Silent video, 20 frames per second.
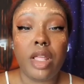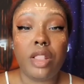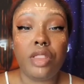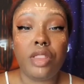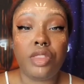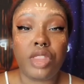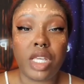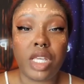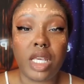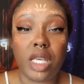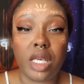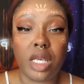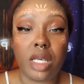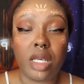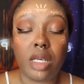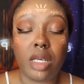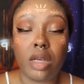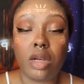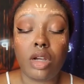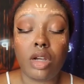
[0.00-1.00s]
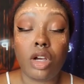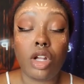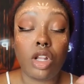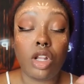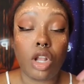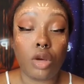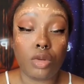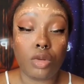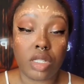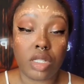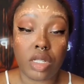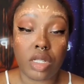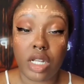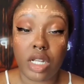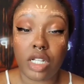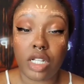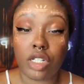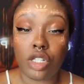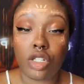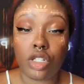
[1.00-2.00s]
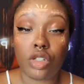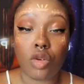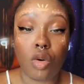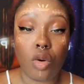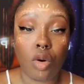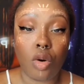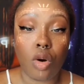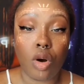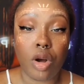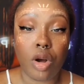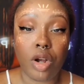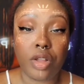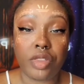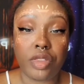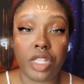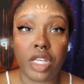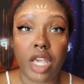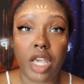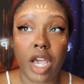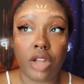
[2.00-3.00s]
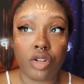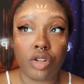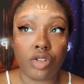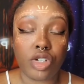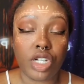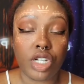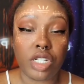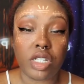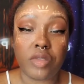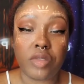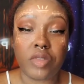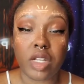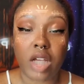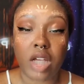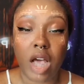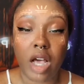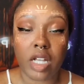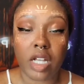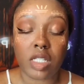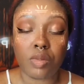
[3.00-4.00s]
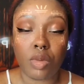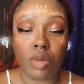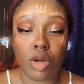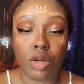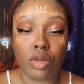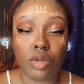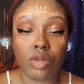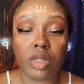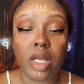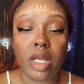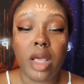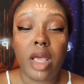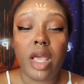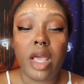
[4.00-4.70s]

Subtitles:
the closeness or the energies of the cosmos,